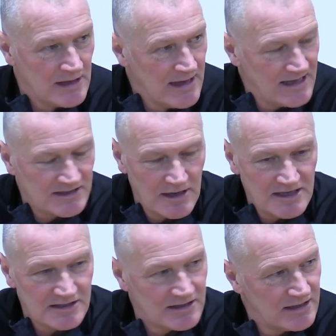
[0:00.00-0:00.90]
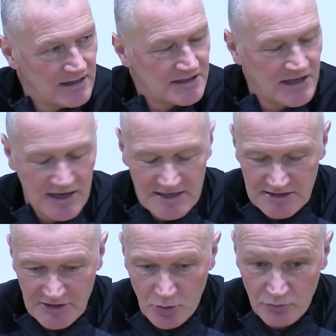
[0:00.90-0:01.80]
It's crazy.
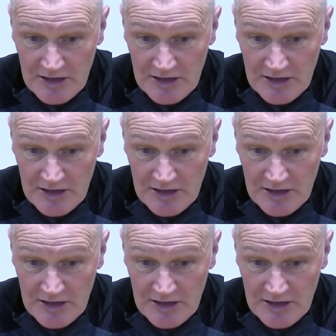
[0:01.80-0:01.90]
You know,